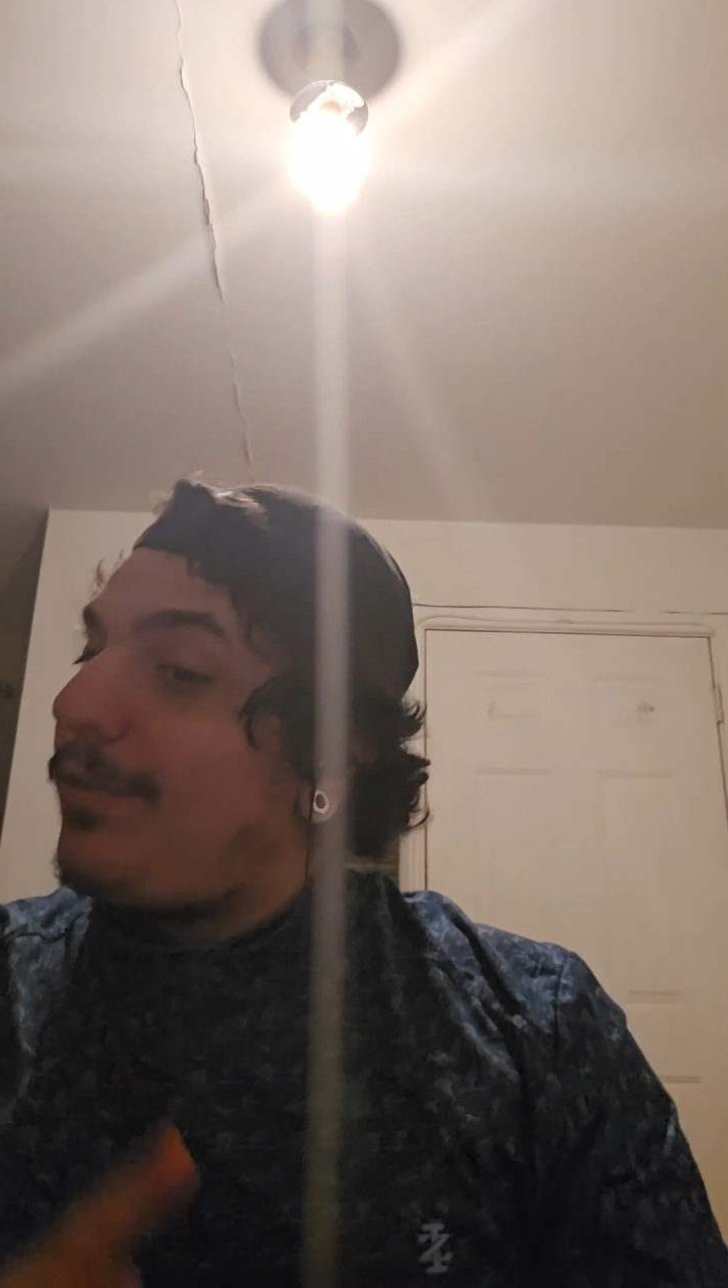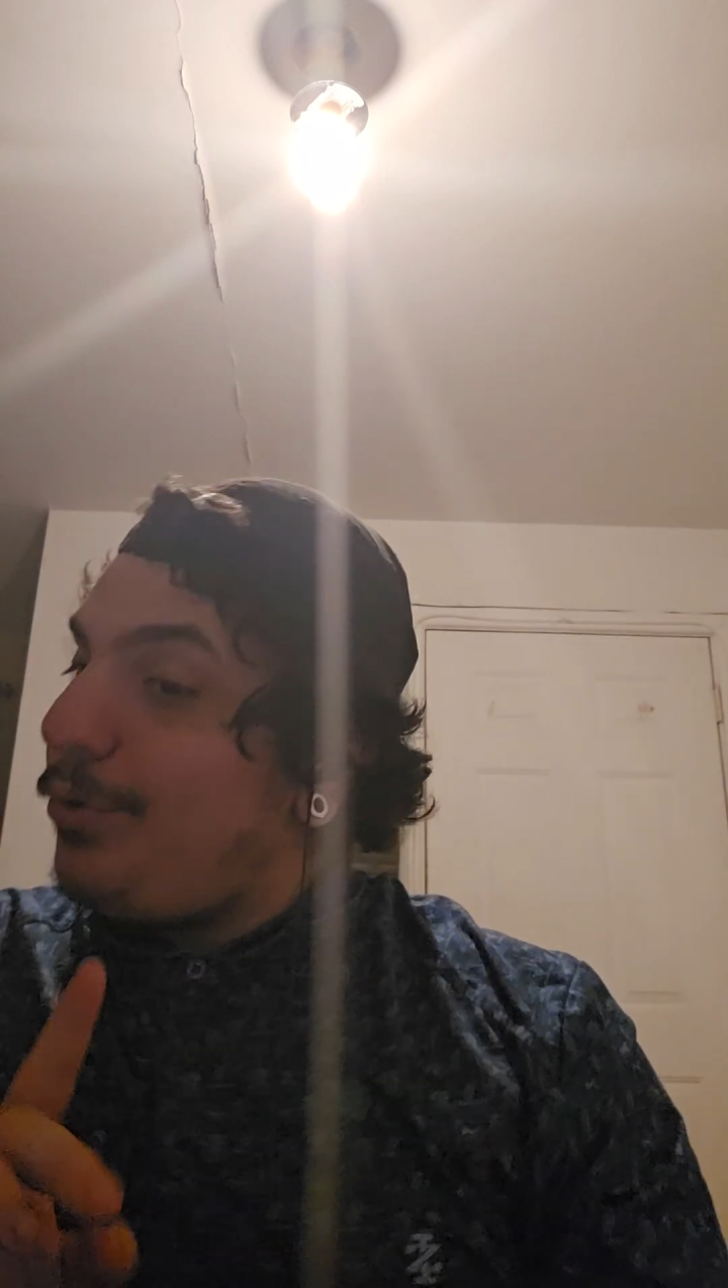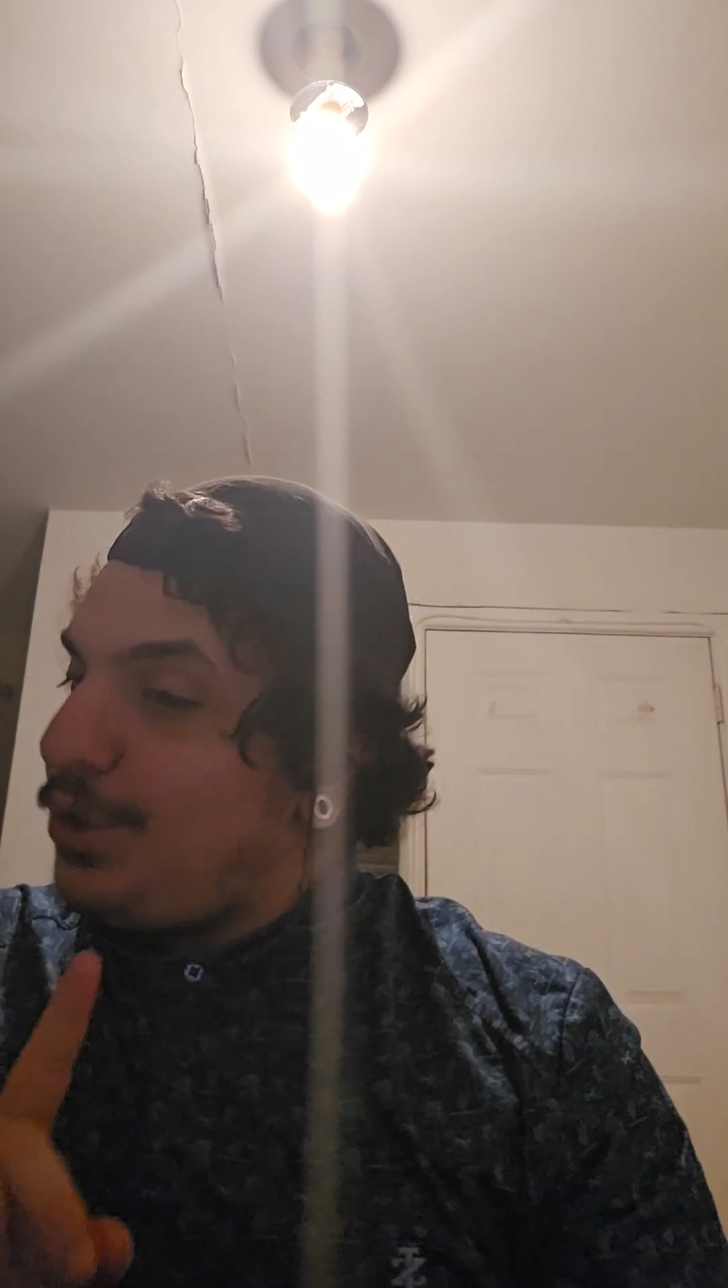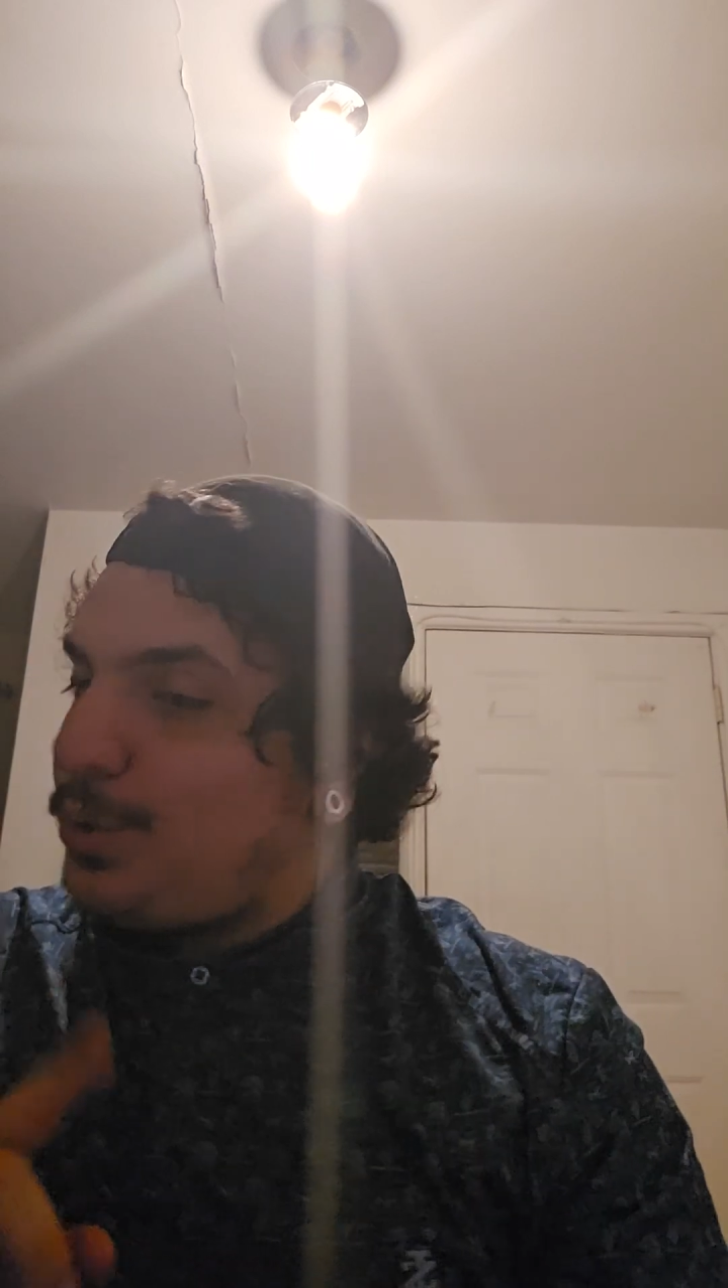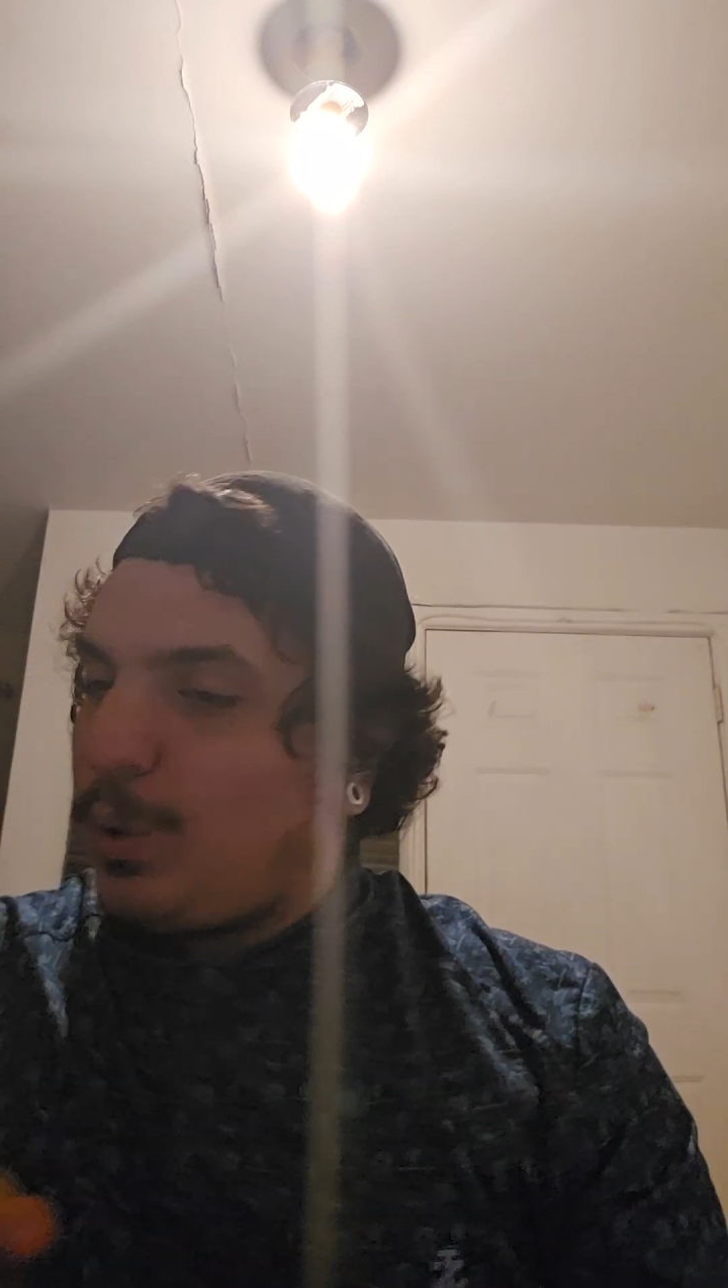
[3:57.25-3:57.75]
not
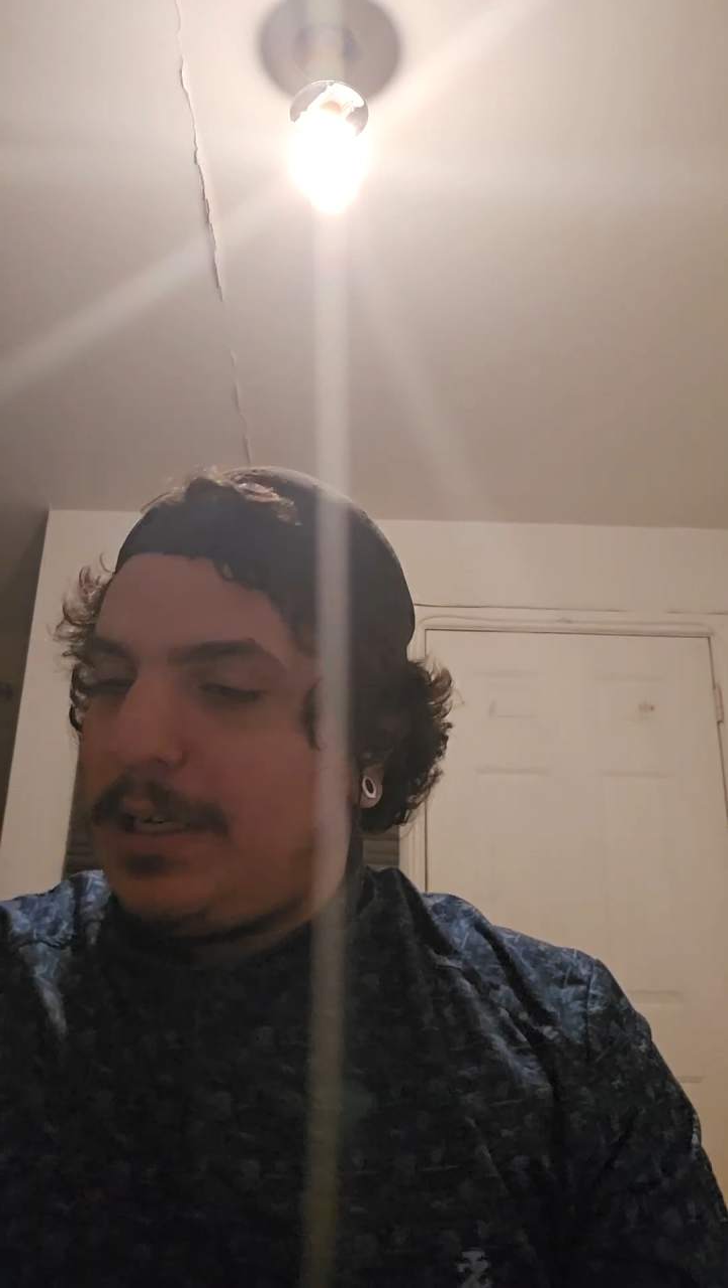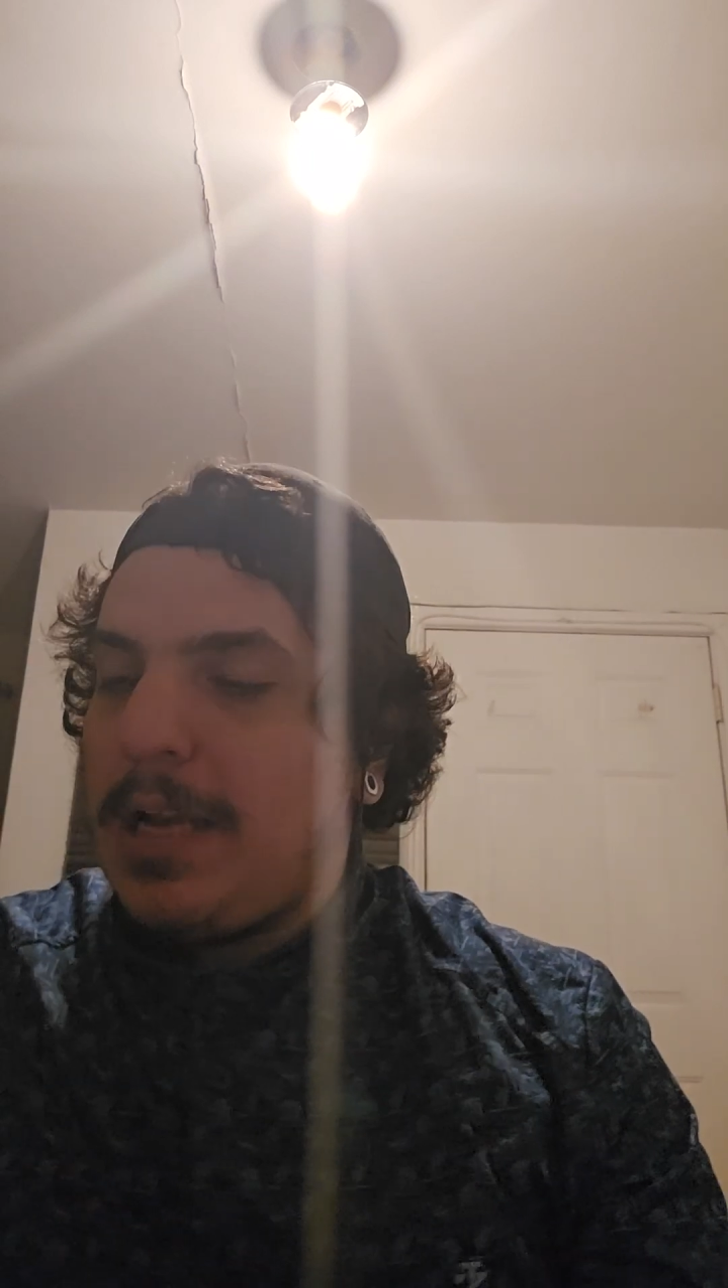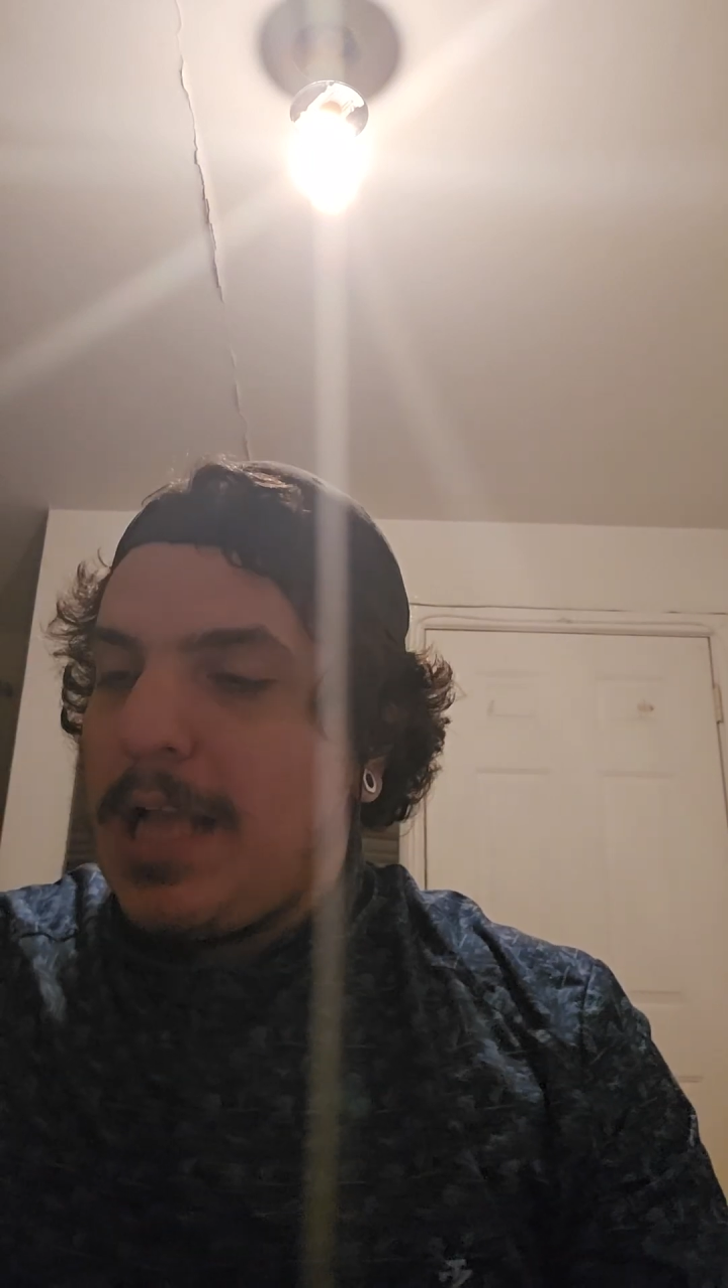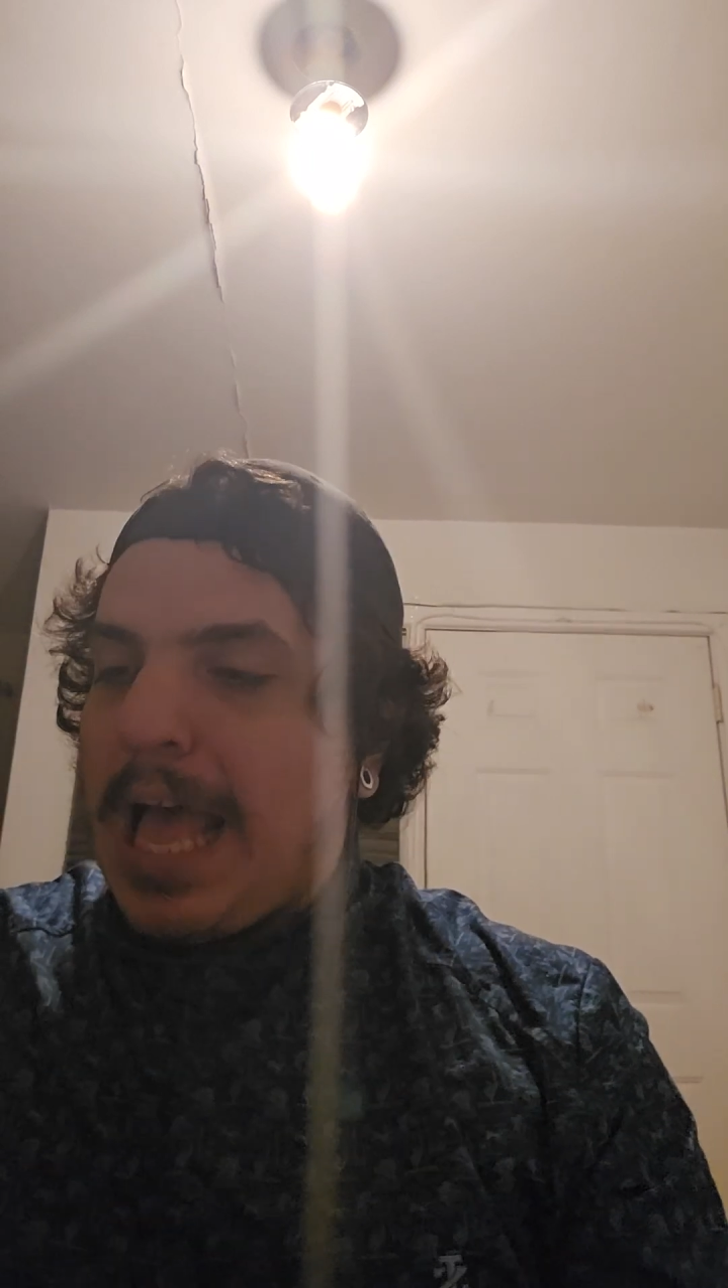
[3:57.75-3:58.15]
too sure,